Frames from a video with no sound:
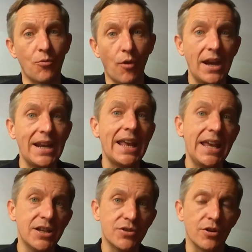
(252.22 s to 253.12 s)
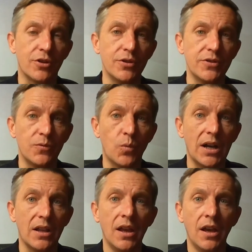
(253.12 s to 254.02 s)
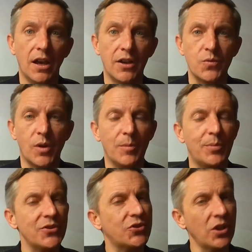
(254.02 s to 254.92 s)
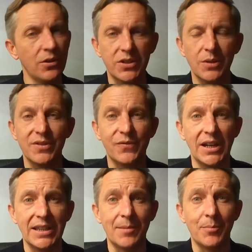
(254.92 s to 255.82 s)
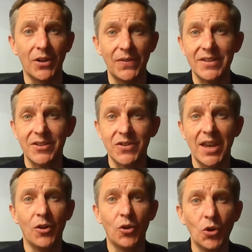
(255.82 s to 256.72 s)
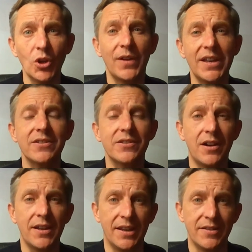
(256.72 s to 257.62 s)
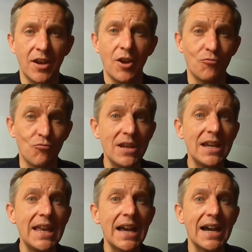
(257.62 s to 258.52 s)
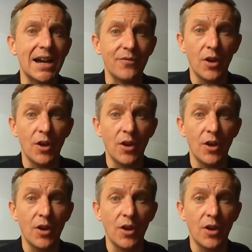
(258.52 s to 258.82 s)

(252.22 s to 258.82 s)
right, he has recruited well as well, but so too has Frank Lampard. And as I say, all of his signings really have,